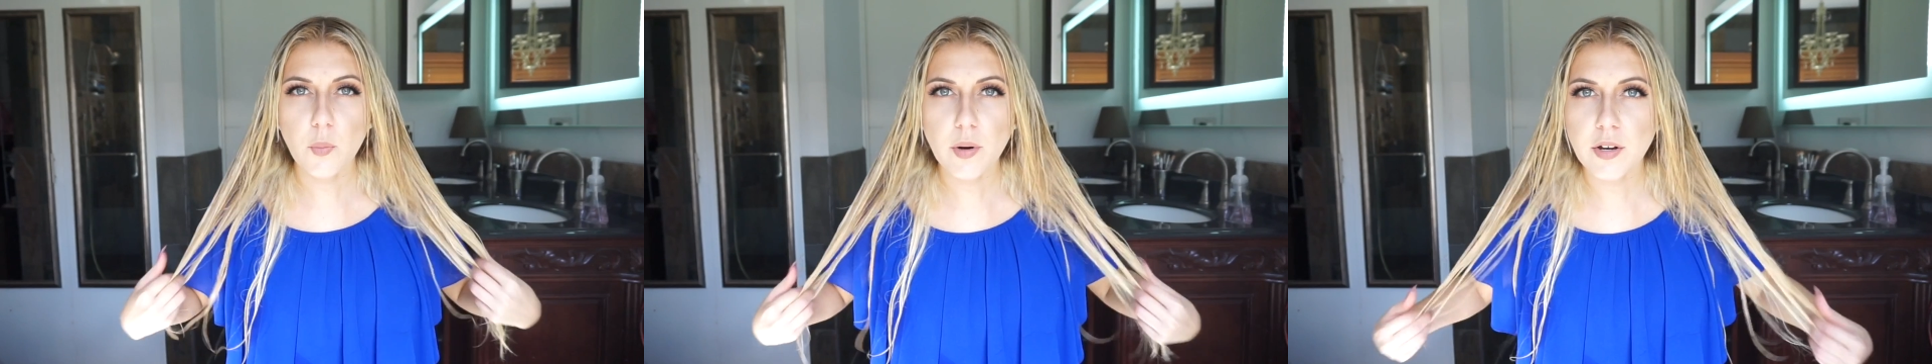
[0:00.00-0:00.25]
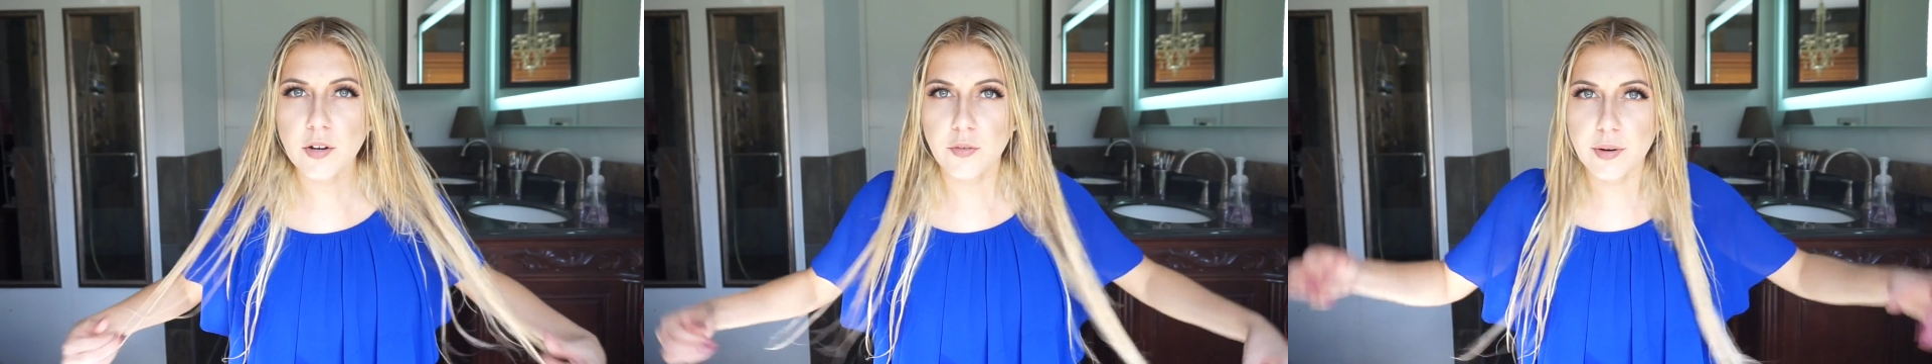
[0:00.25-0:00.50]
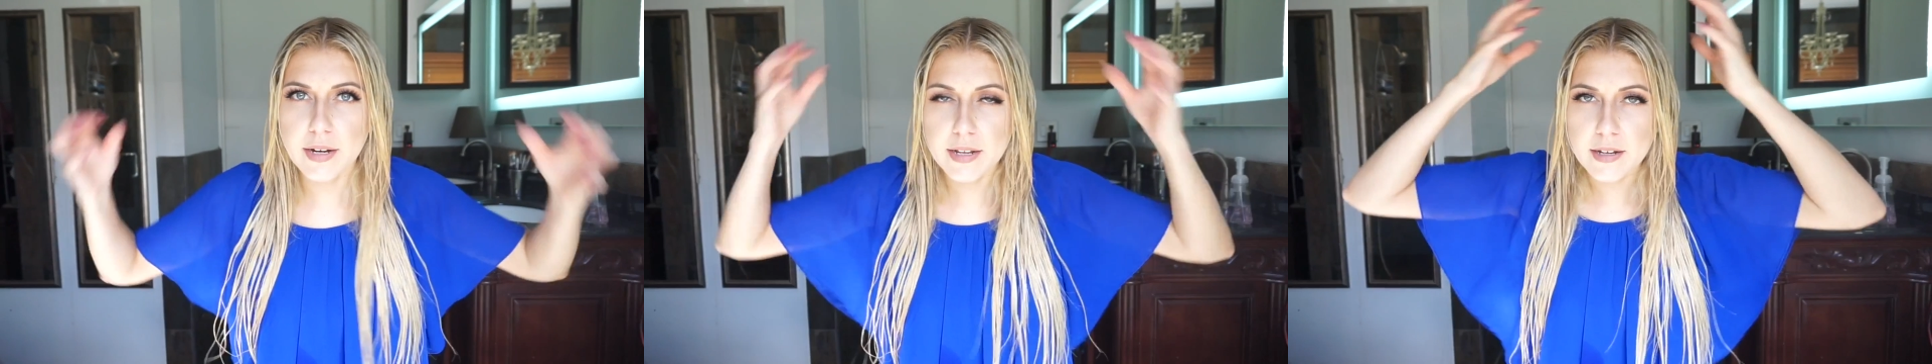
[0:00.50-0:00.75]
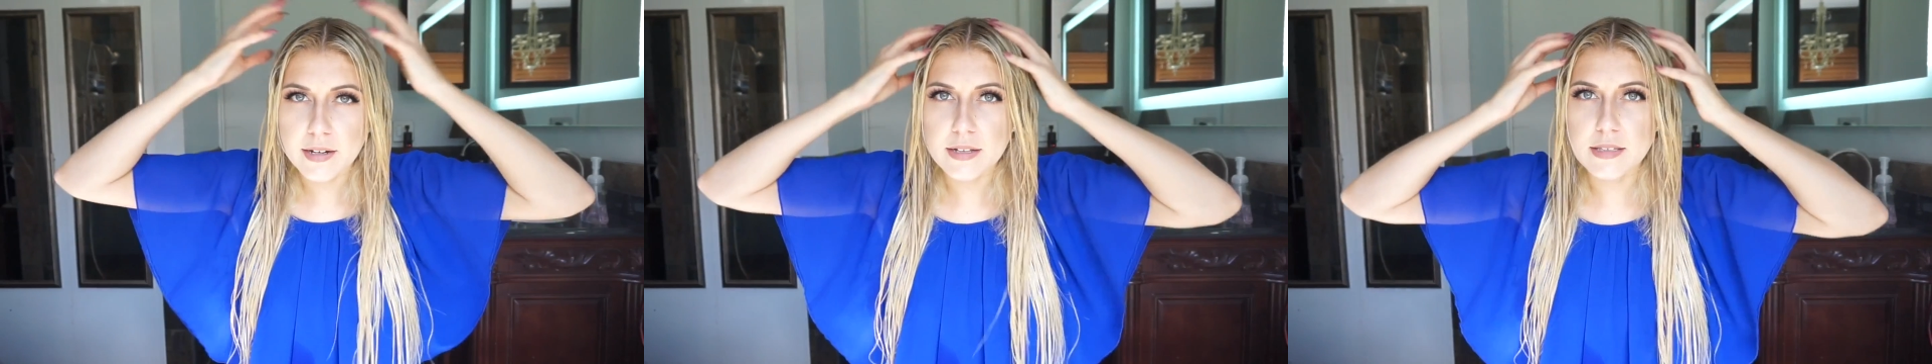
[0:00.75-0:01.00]
one
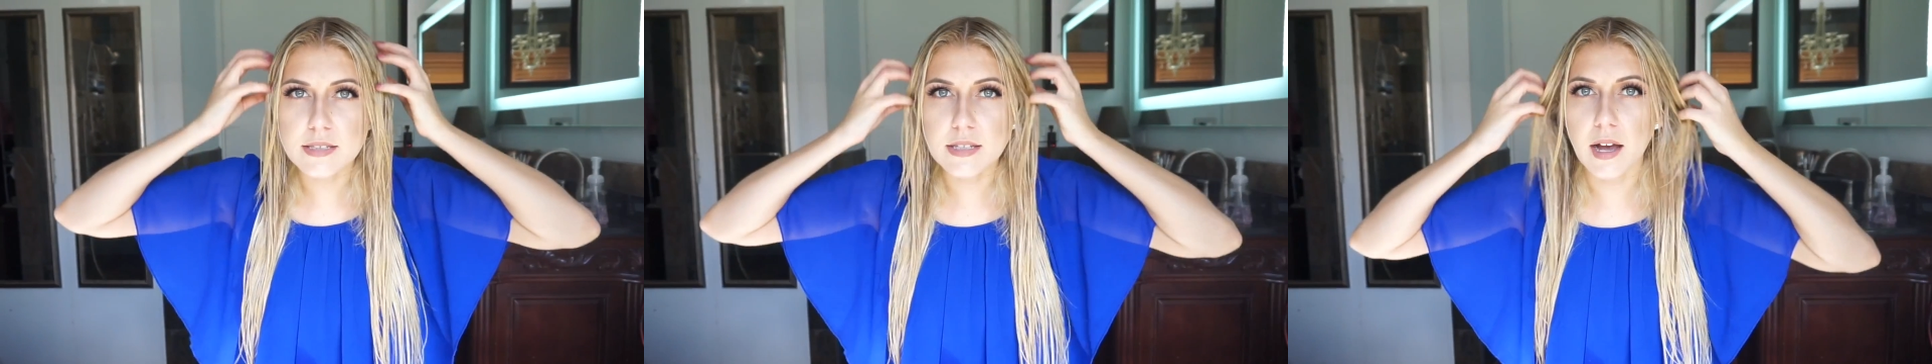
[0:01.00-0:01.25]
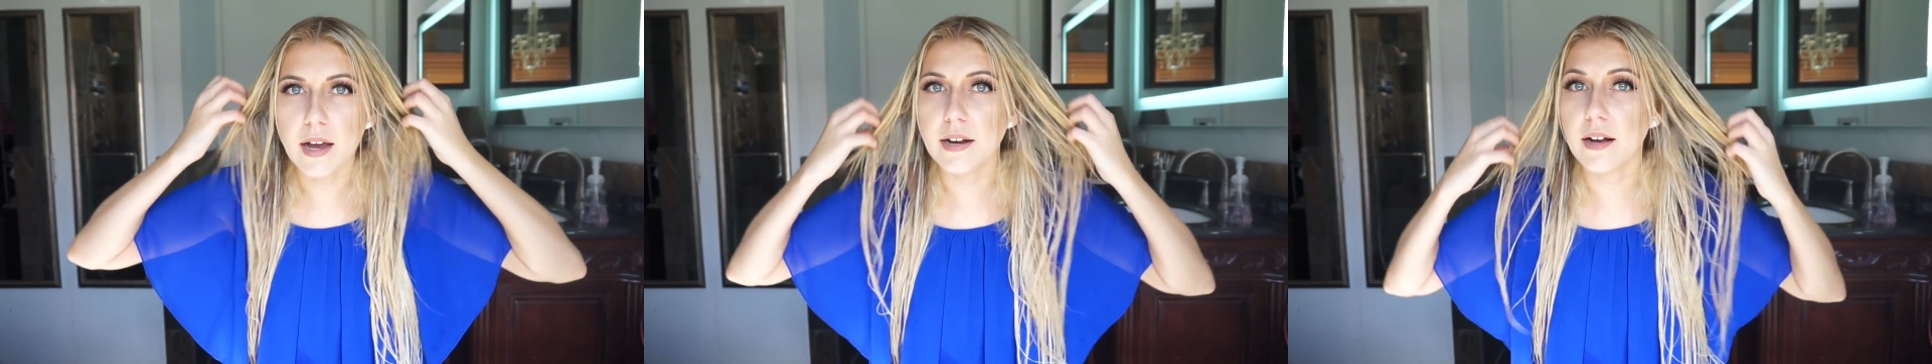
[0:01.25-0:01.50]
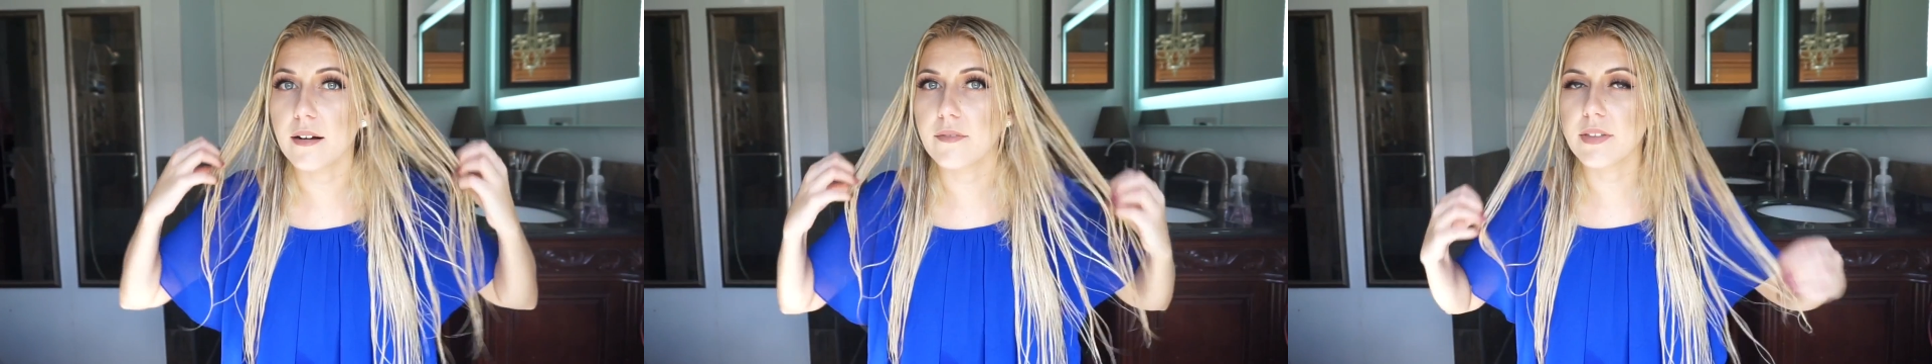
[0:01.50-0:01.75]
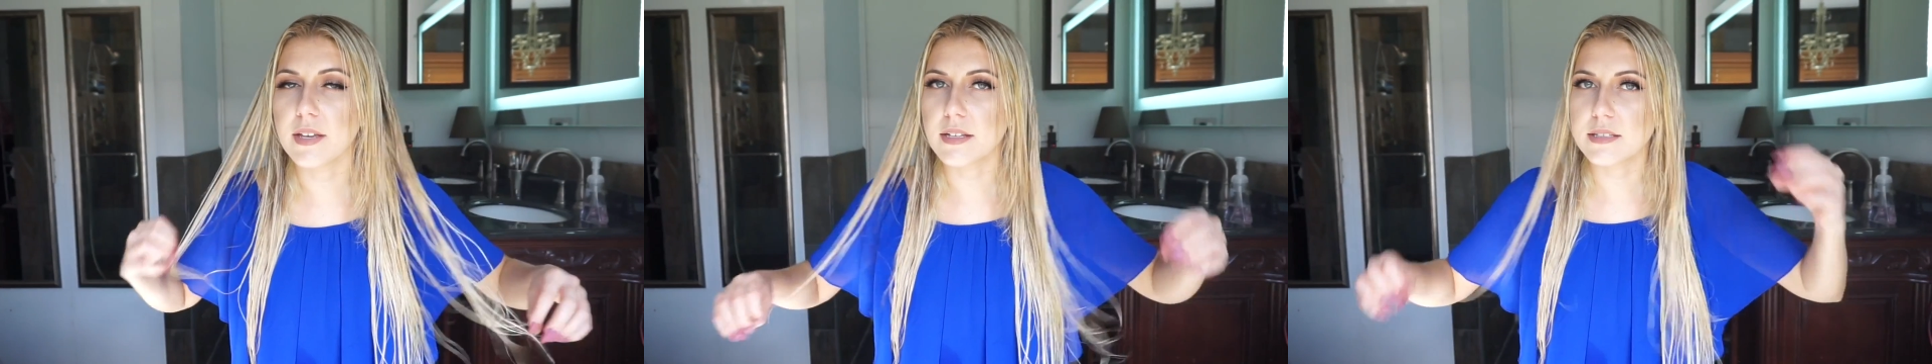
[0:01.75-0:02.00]
ingredient inside of
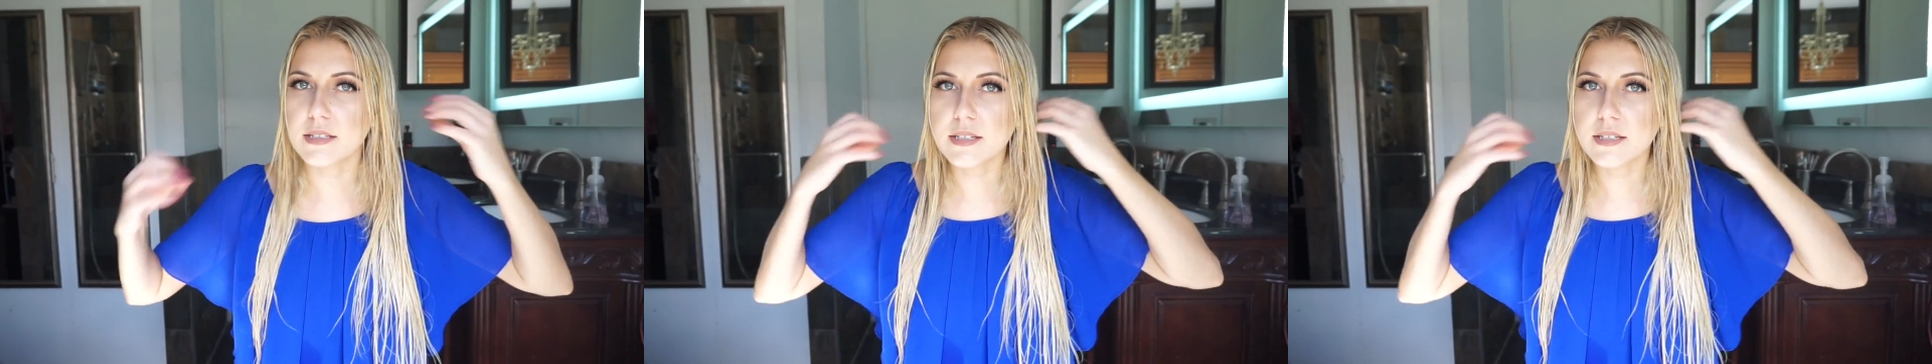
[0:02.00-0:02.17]
the It's